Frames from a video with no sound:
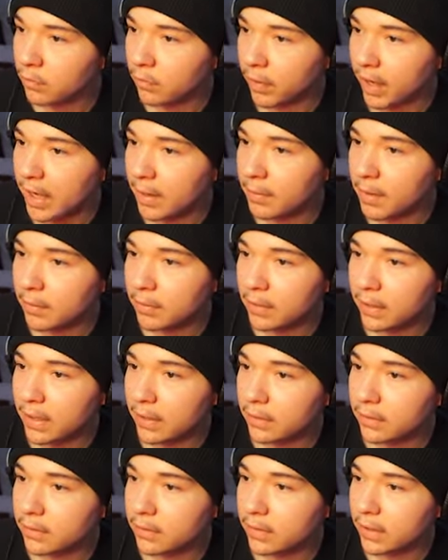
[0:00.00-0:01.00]
Grand Bubble
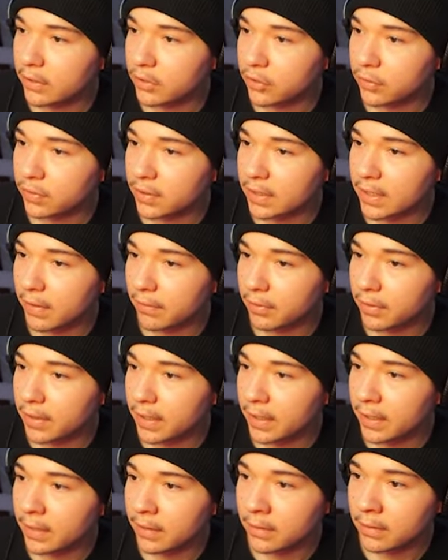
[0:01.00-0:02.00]
Elder. A juice is
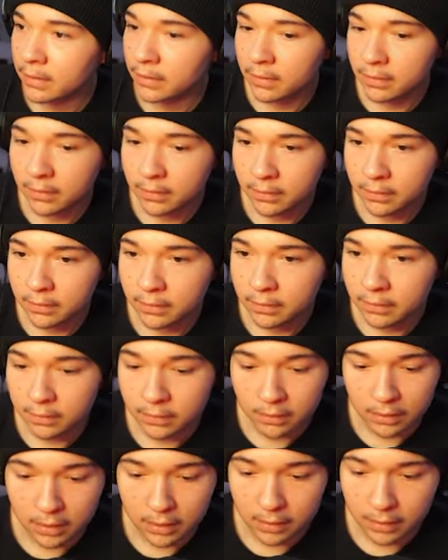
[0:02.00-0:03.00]
everything.
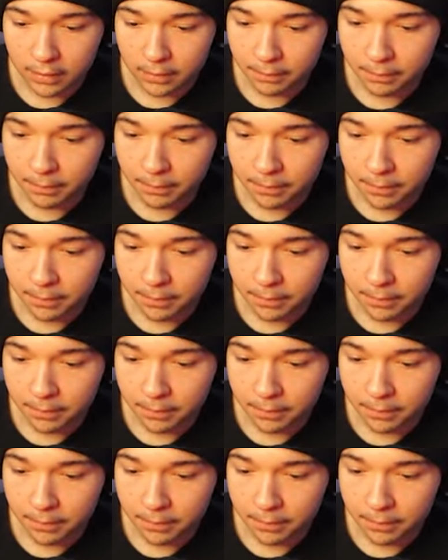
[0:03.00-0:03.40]
Um.